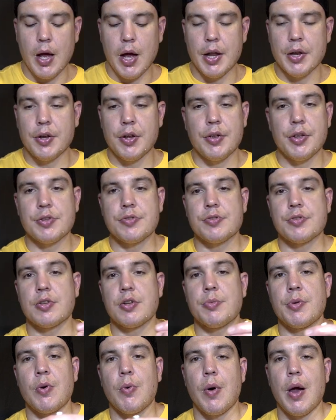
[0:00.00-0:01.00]
I knew this was
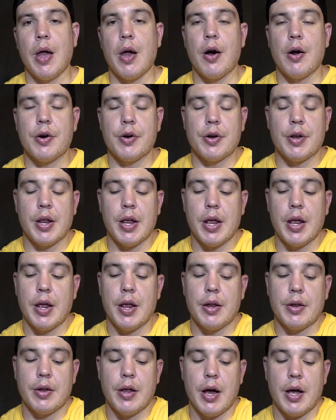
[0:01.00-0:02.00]
gonna be way harder to
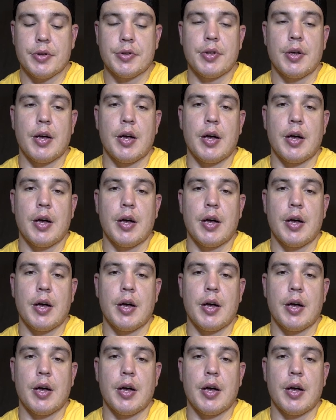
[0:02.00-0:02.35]
eat, not